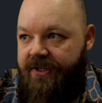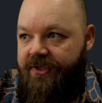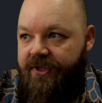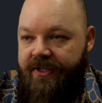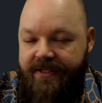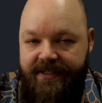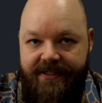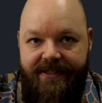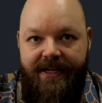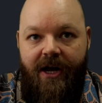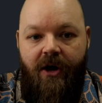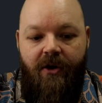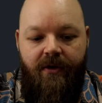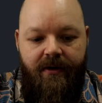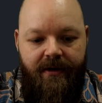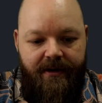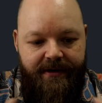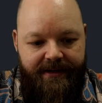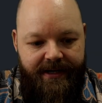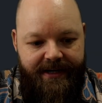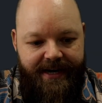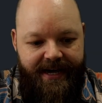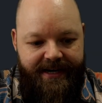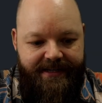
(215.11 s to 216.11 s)
So this is now
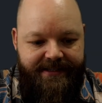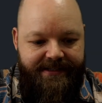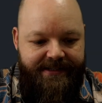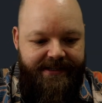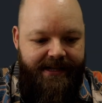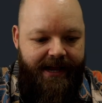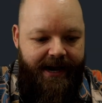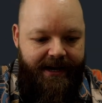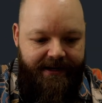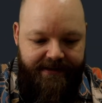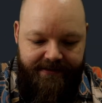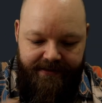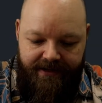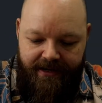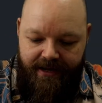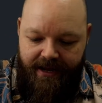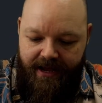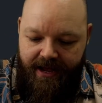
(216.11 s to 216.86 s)
the next slide.